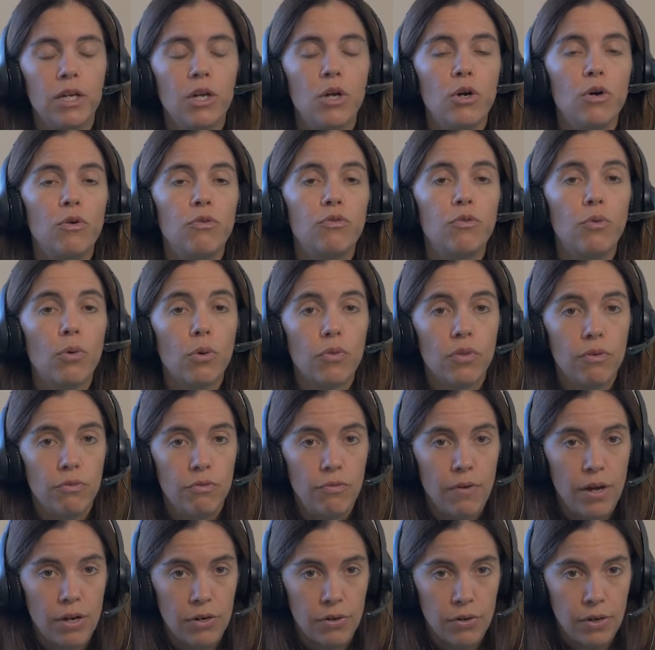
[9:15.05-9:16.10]
for the
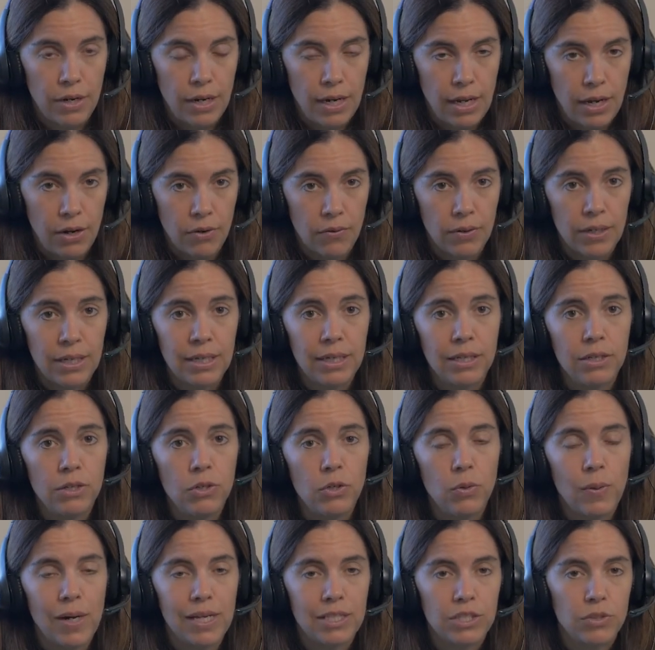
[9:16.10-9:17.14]
veterinarian
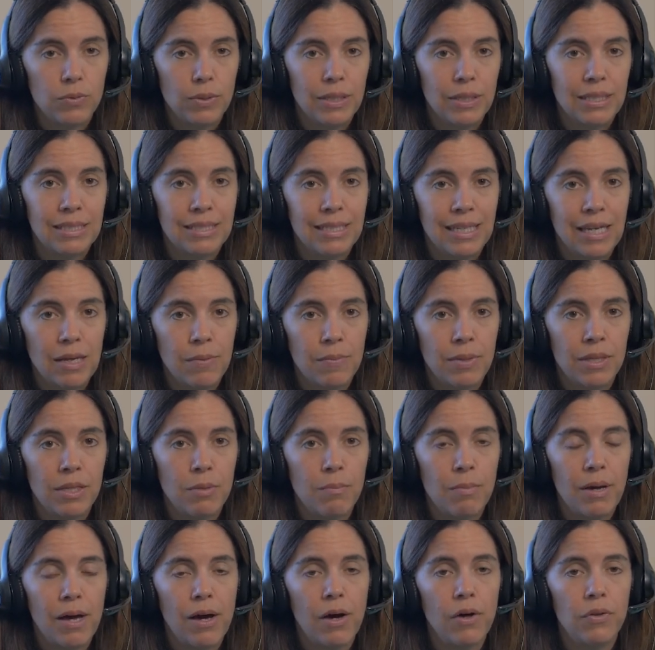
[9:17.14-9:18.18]
who has to examine the
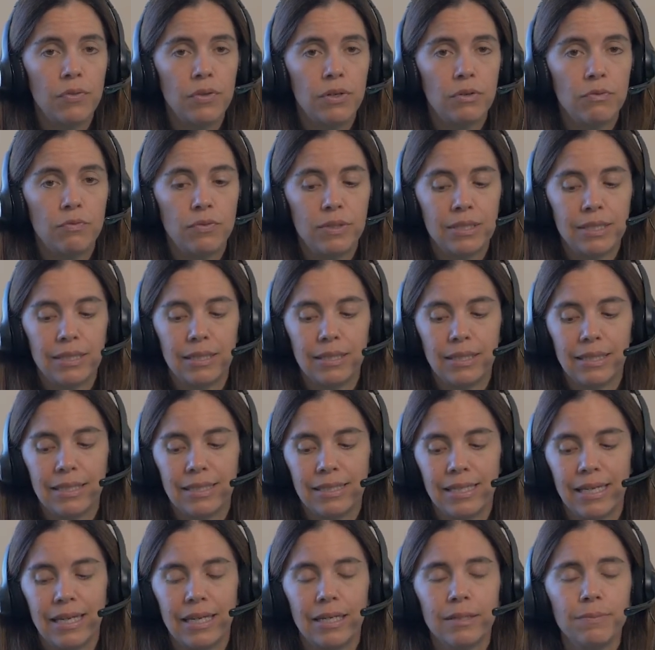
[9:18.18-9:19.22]
mouth in a physical
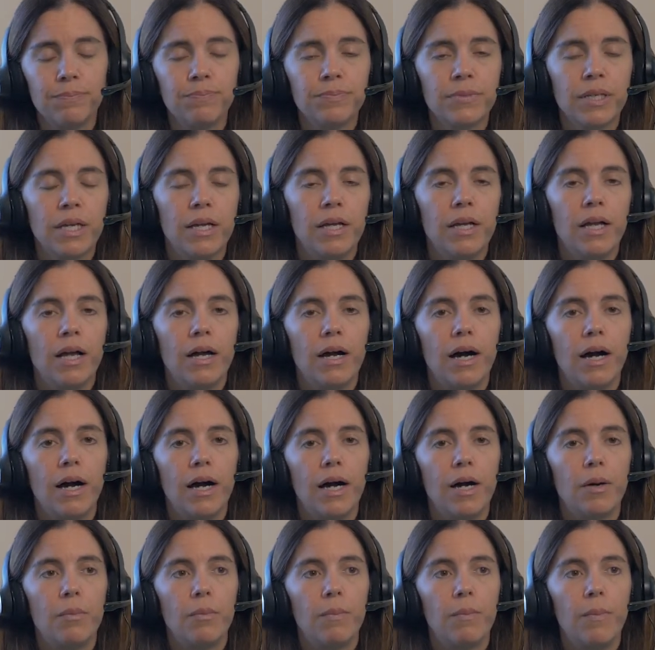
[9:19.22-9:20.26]
exam,
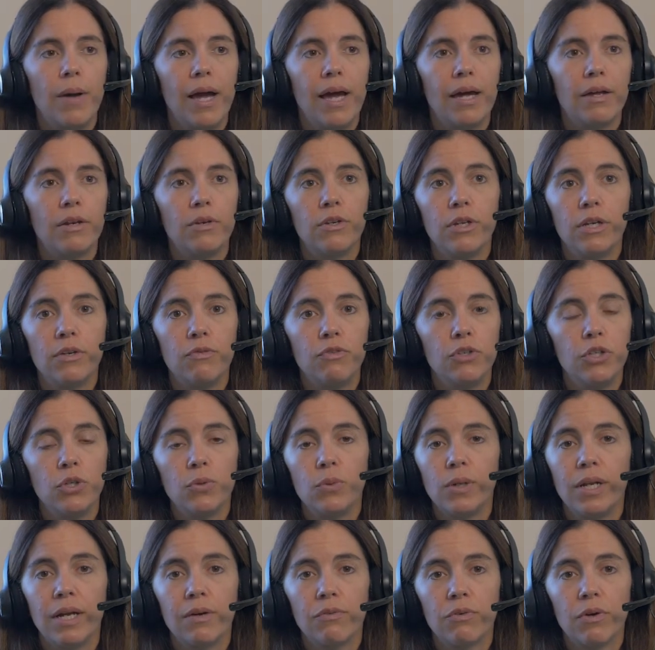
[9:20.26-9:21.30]
and if you
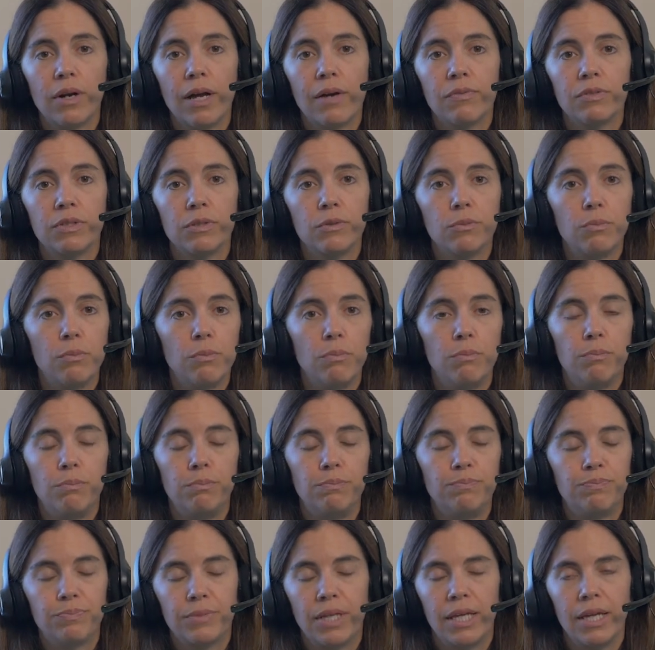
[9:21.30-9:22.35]
would ever have to
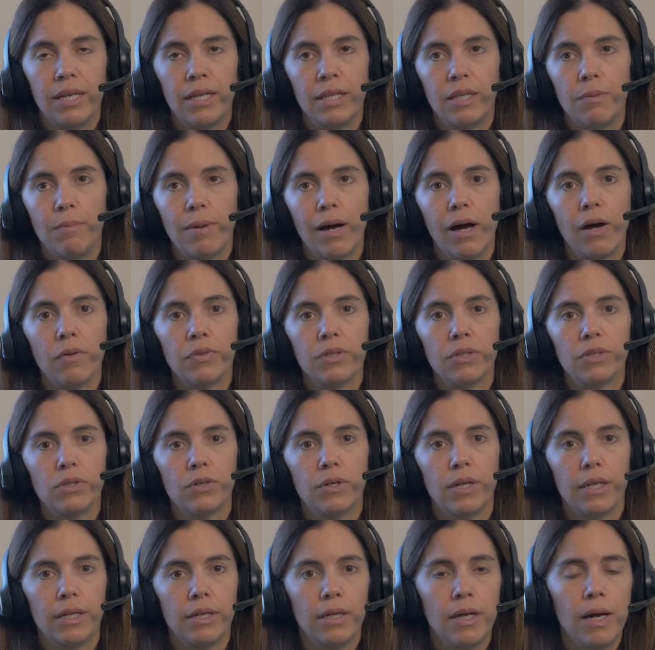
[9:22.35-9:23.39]
get in the mouth to
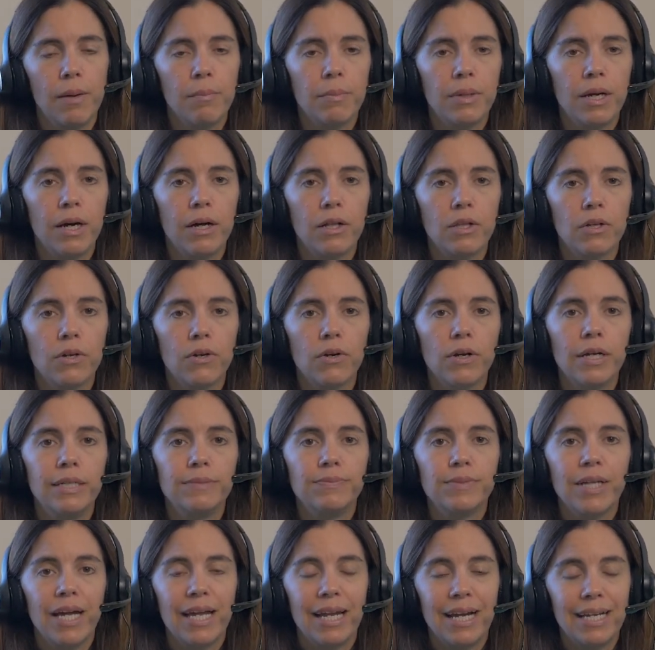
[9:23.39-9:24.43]
look at gum color,
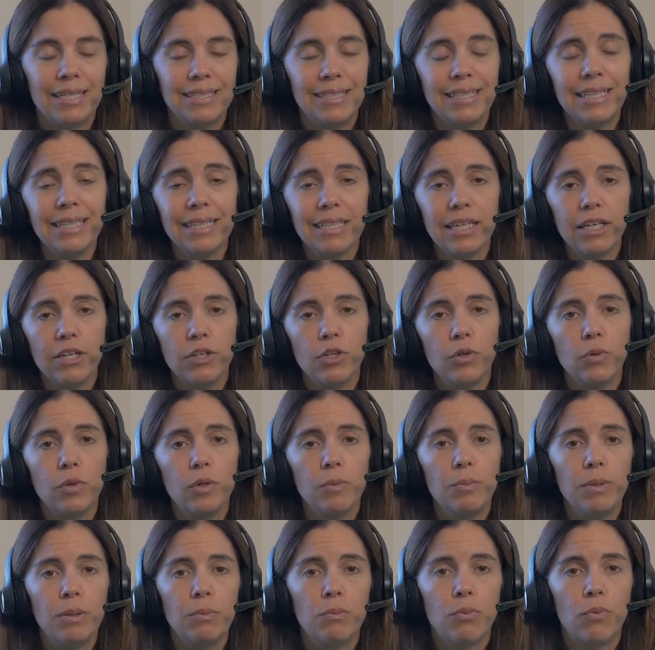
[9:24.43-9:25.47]
and ideally you would
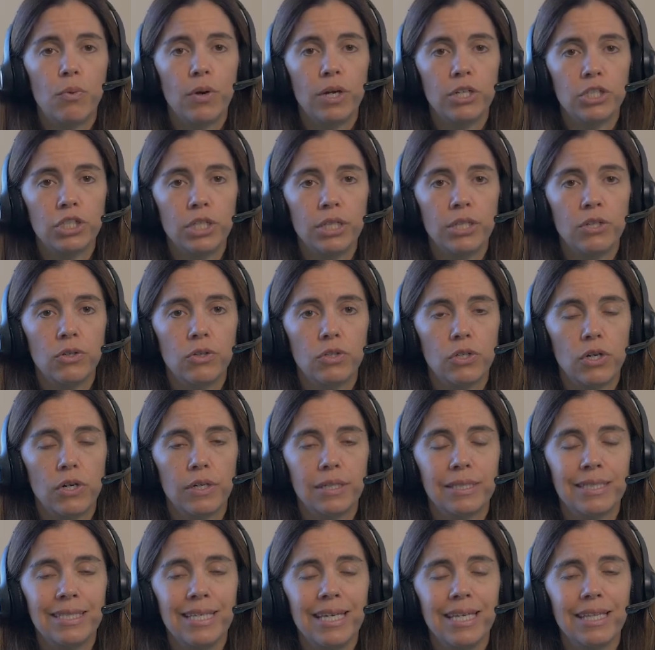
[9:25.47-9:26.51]
be brushing your
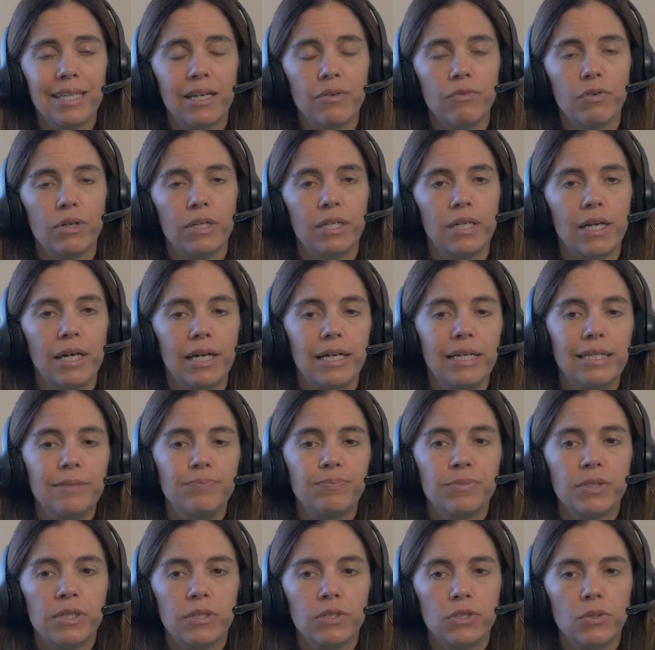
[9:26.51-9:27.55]
dog's teeth every day.
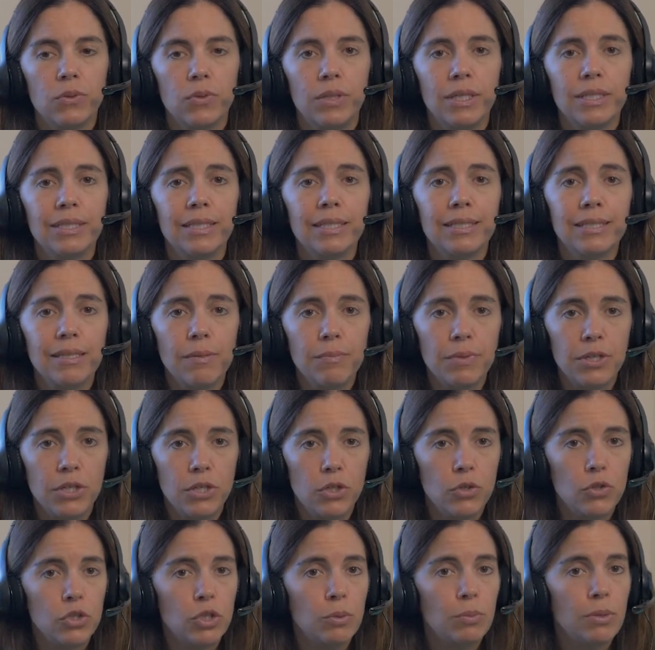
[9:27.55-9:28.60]
So this is something
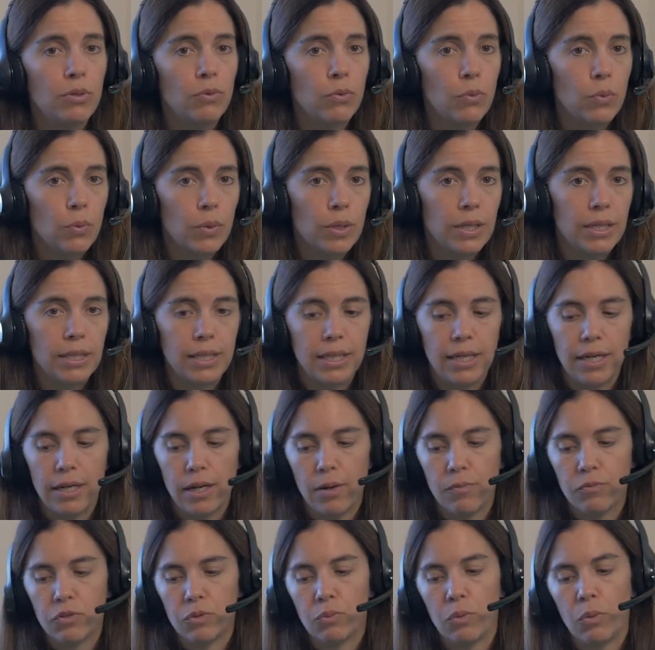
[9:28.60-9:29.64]
you should be really
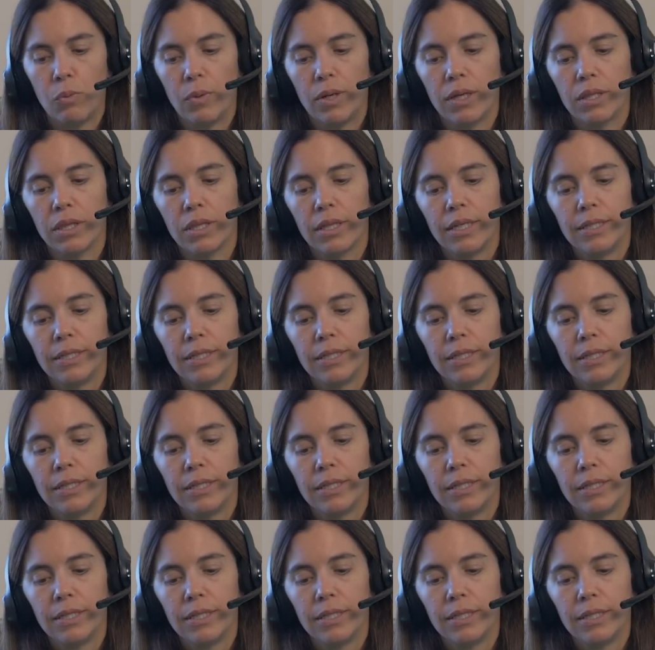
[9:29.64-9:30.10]
comfortable with.